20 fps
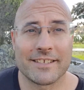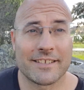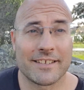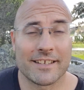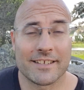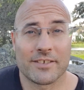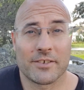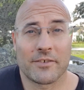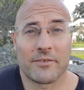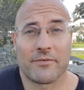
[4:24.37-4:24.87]

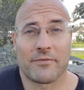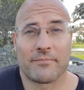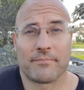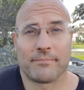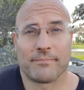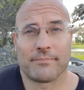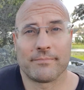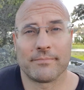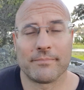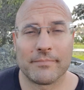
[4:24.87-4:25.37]
sort of
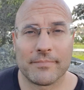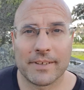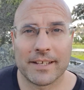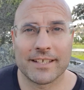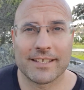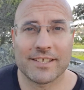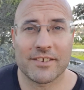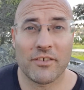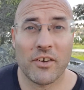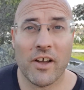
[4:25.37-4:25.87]

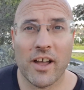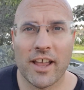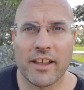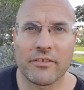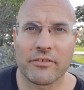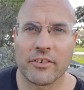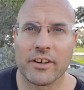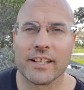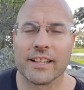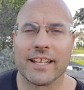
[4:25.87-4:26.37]

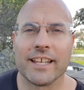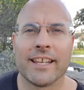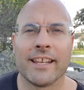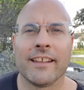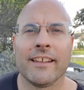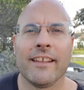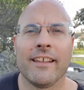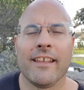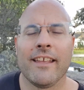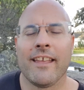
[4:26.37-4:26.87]
survive, really.
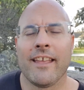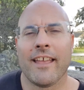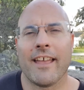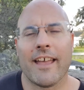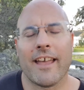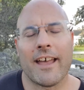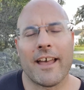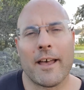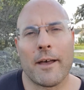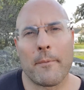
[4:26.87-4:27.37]

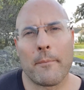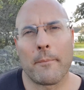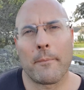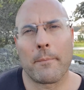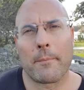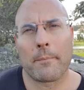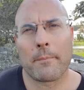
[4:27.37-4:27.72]
But